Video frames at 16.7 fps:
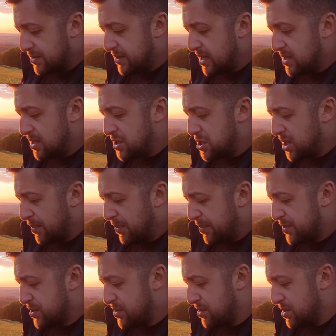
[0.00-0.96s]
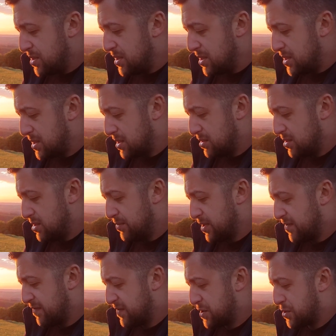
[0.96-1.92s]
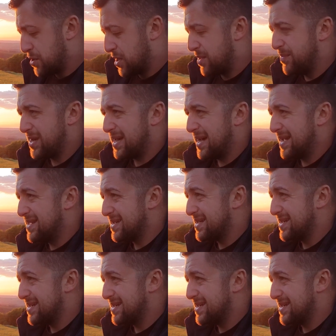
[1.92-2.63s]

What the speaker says: there any job opportunities in Nürburgring for truck mechanic?